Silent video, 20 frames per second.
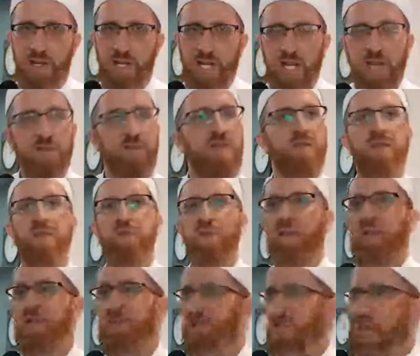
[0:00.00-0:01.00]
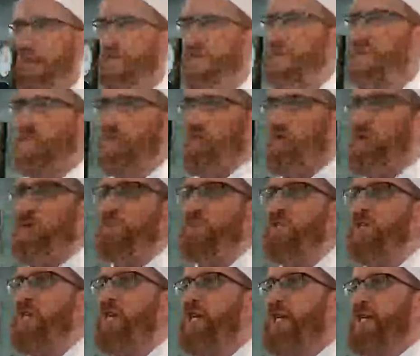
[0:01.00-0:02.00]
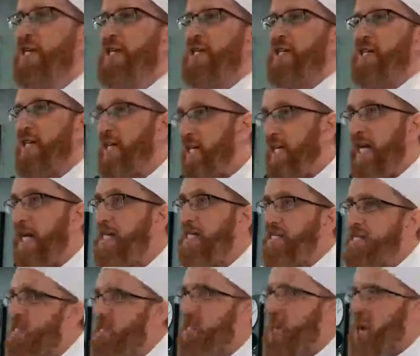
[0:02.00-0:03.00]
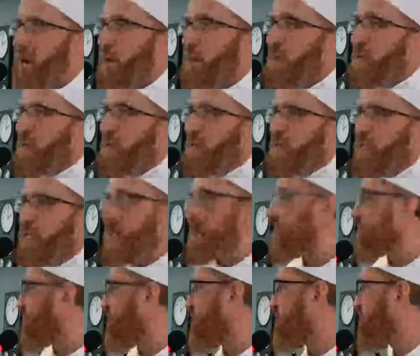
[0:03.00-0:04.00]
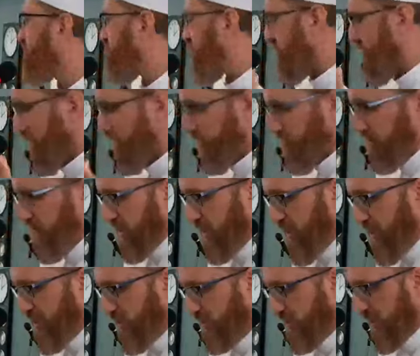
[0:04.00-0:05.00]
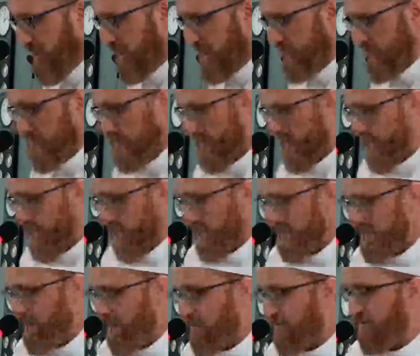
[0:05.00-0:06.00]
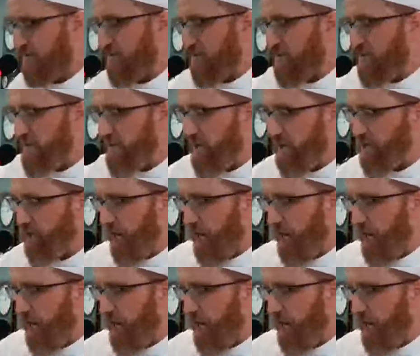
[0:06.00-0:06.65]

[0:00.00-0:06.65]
Even if you were in the safety of your homes. Again, the amr is not up to you, it's up to Allah subhanahu wa ta'ala. Through this,